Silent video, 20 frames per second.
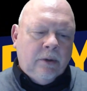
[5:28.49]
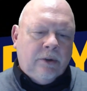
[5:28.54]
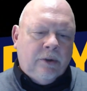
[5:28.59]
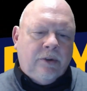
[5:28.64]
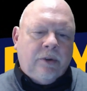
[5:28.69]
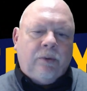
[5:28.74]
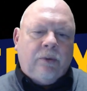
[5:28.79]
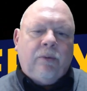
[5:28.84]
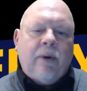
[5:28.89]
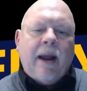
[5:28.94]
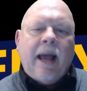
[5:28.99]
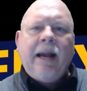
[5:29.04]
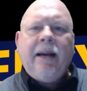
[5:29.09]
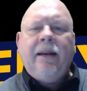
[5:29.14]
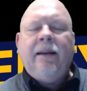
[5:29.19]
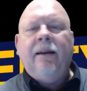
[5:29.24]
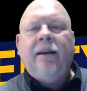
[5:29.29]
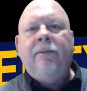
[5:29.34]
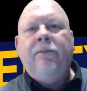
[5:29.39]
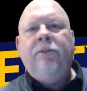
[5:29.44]

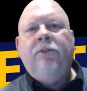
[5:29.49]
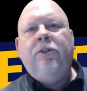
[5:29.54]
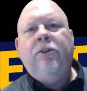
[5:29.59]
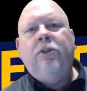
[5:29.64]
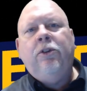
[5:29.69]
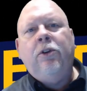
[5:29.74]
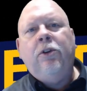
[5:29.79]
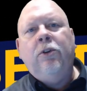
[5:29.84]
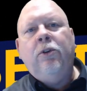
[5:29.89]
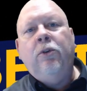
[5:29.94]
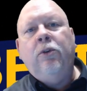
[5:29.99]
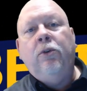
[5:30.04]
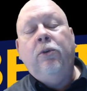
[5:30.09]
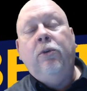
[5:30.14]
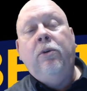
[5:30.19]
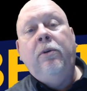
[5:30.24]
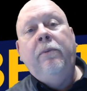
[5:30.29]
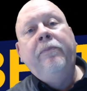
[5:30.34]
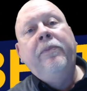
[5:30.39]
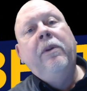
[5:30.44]
directives
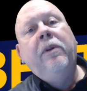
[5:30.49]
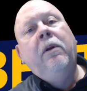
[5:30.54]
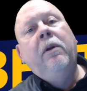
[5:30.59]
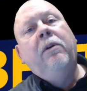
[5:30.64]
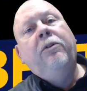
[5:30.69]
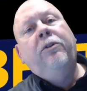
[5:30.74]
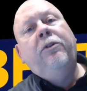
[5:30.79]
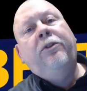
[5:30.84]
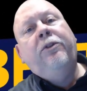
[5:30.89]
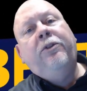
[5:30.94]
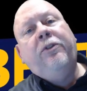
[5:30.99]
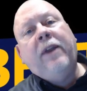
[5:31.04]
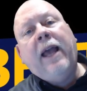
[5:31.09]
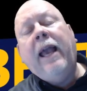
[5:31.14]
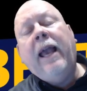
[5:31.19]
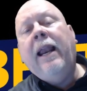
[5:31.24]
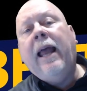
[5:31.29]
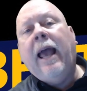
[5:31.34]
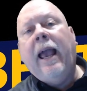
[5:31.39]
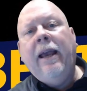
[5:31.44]
to
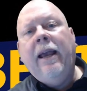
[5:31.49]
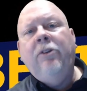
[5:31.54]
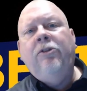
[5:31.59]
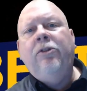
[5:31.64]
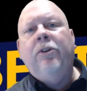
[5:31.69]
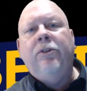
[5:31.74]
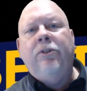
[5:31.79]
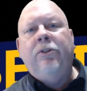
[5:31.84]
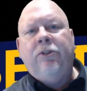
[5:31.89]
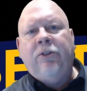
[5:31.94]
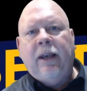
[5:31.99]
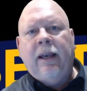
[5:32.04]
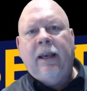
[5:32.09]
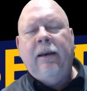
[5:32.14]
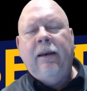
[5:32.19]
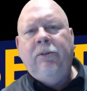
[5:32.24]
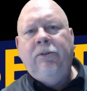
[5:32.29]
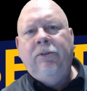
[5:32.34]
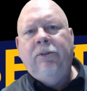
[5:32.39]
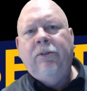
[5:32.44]
state
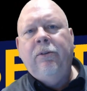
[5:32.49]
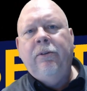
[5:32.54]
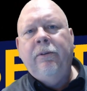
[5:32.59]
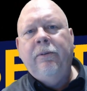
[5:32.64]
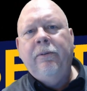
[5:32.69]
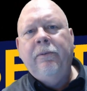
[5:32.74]
agencies